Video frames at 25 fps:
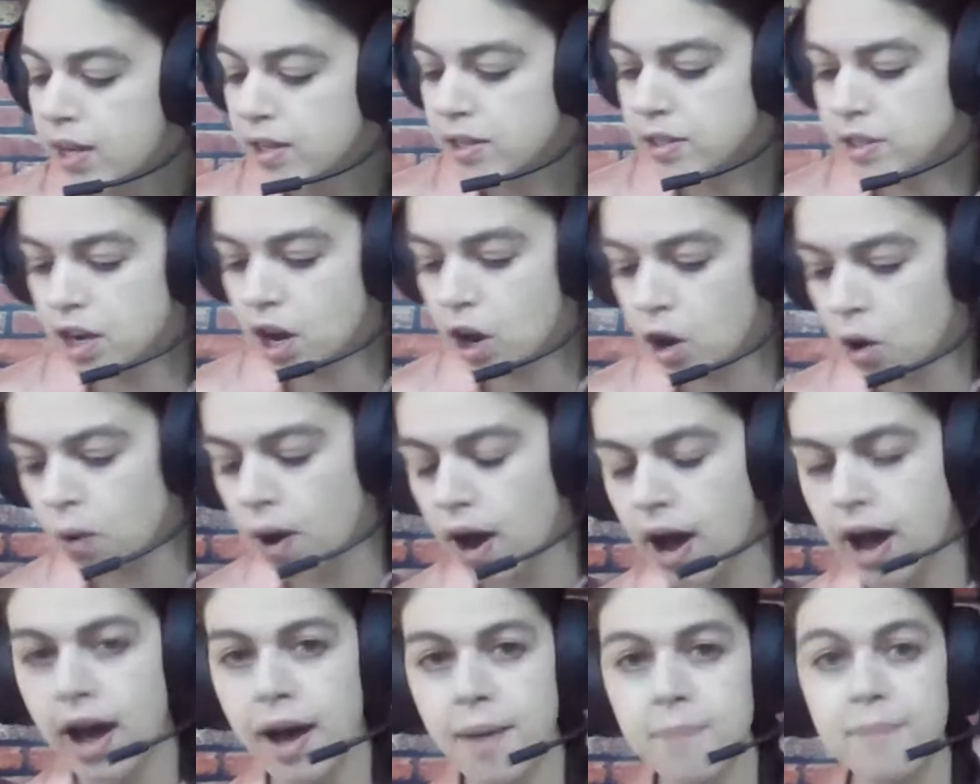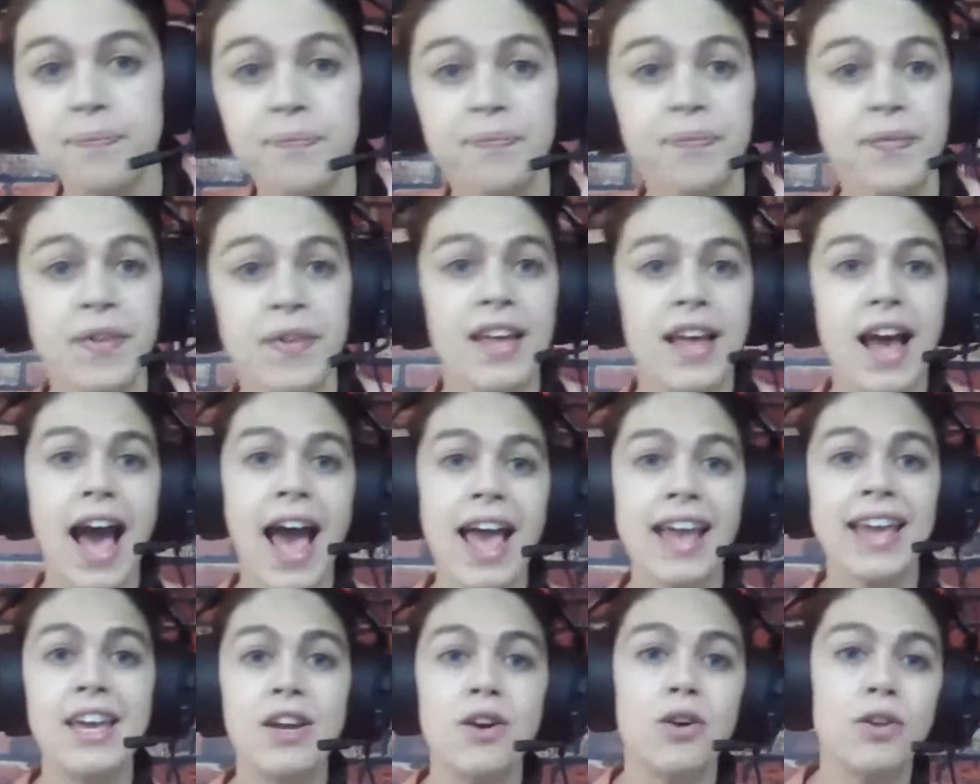So
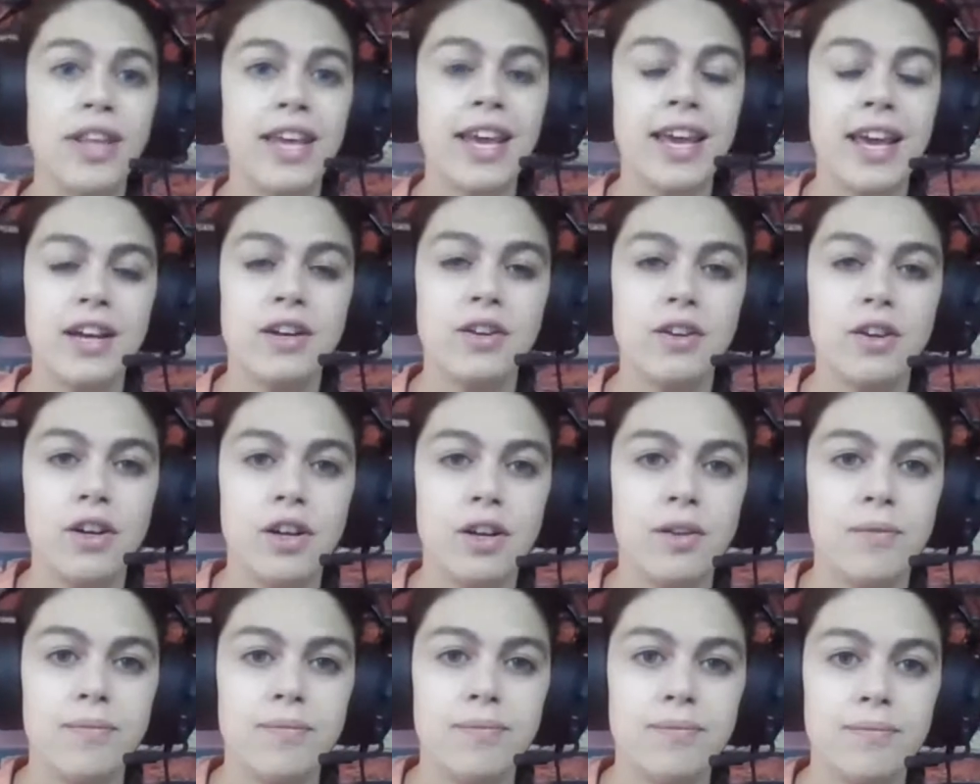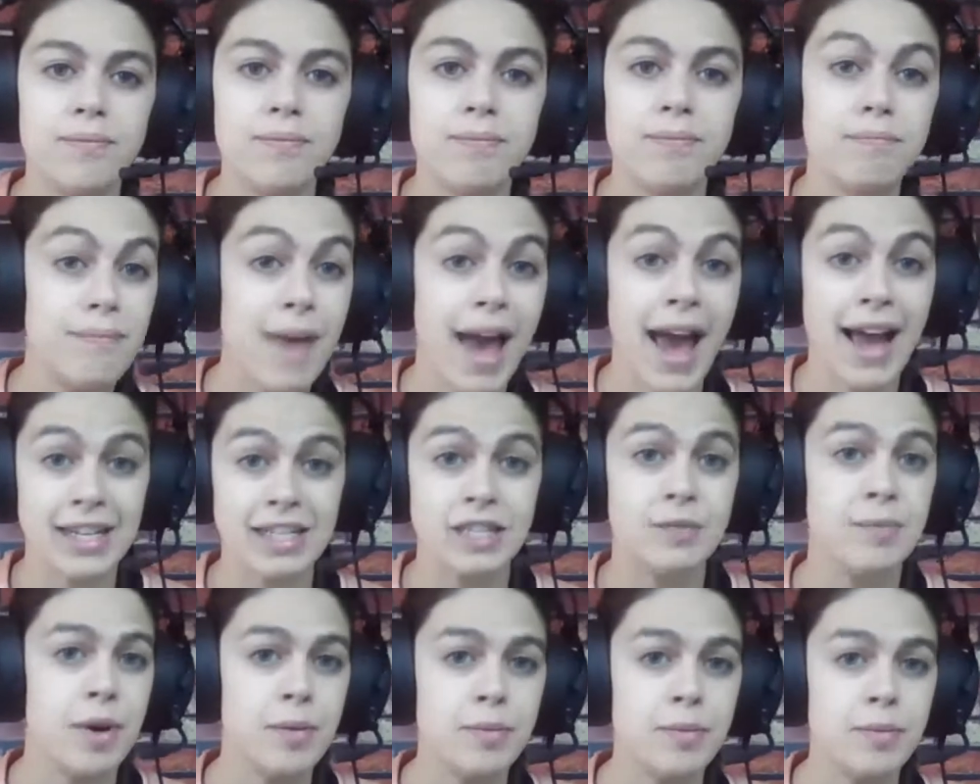I can only handle
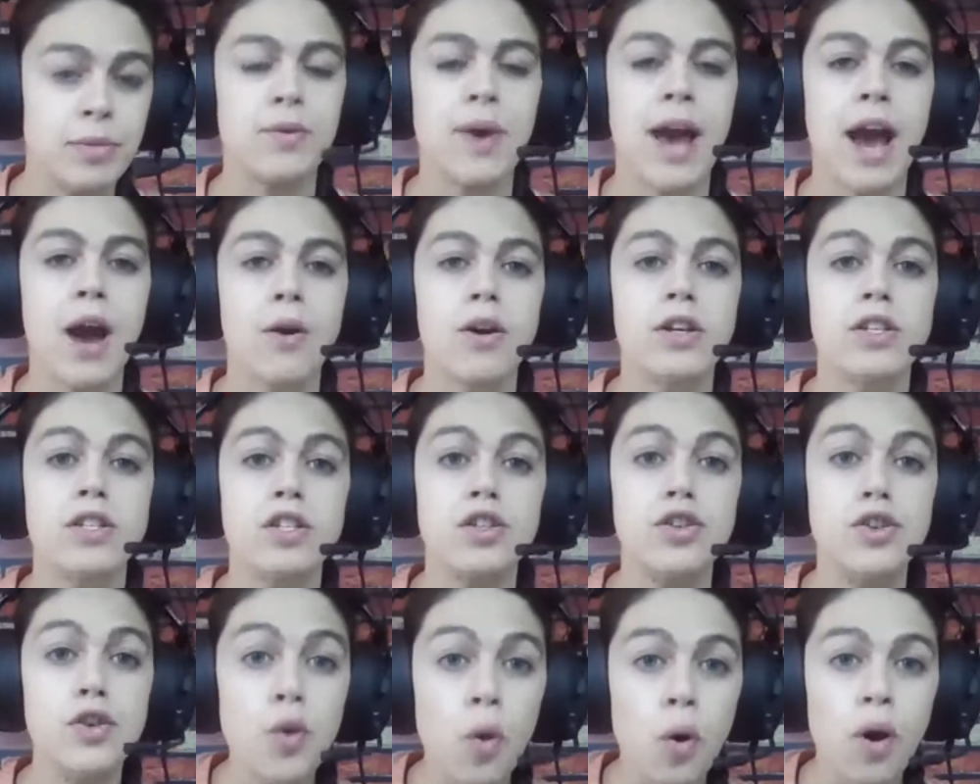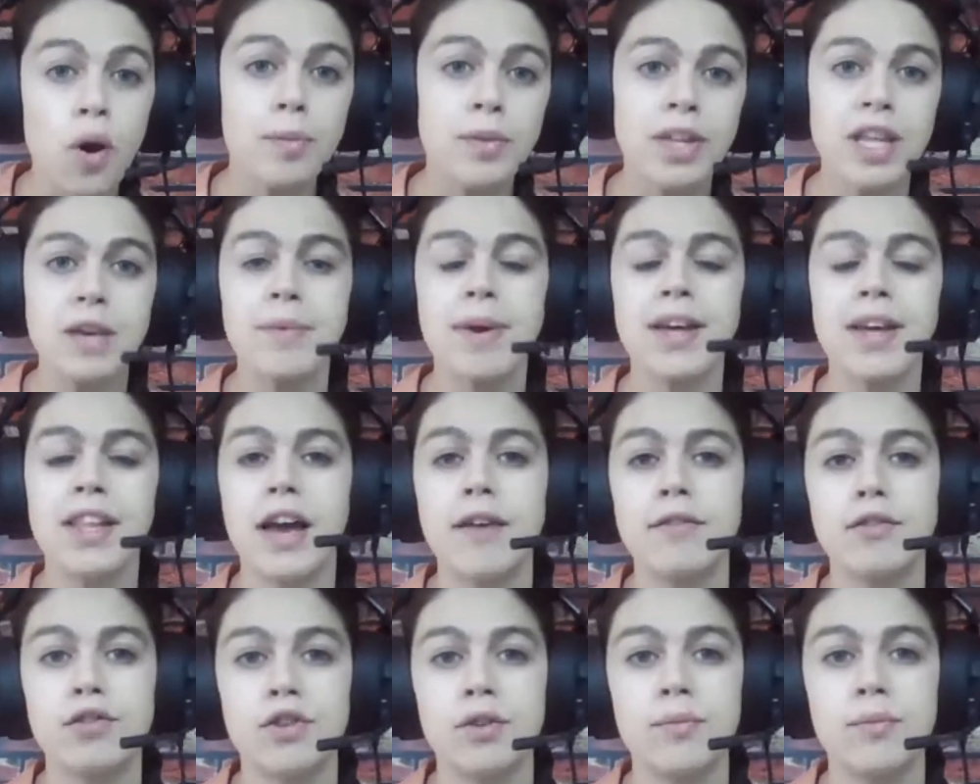maximum 2 hours. Normally my
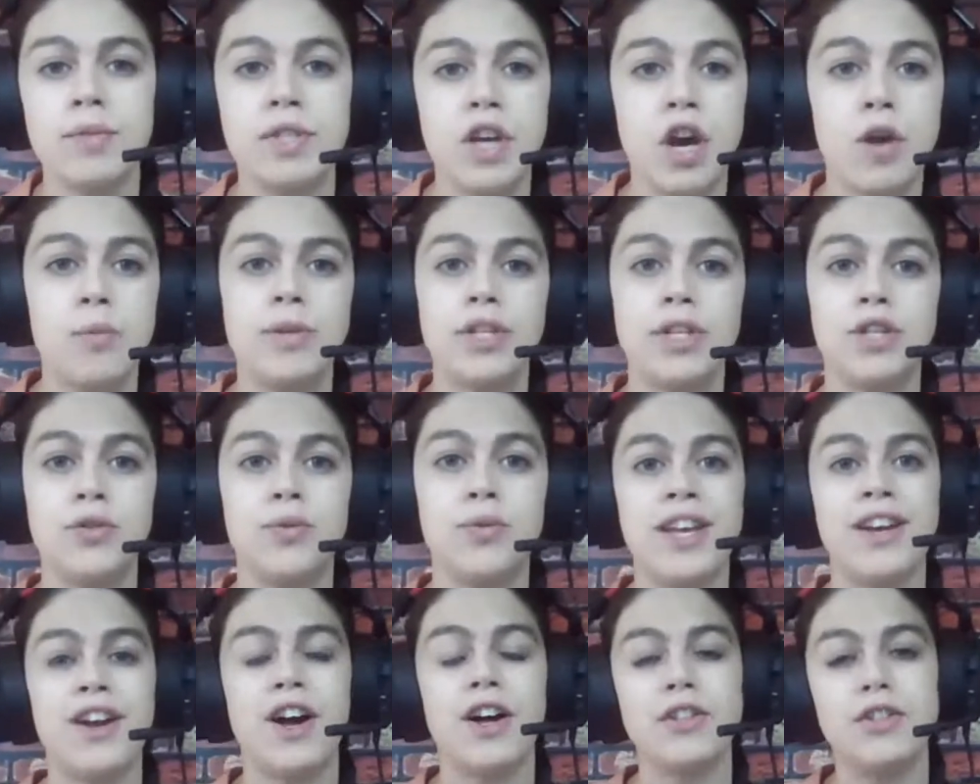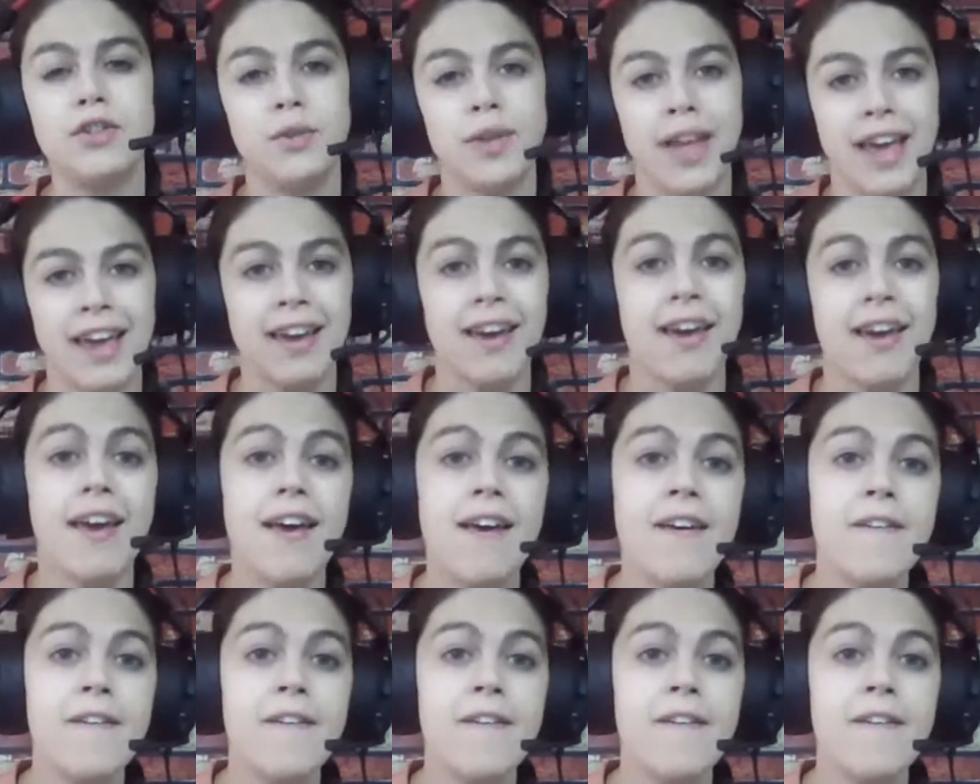live streams go between, I'll do like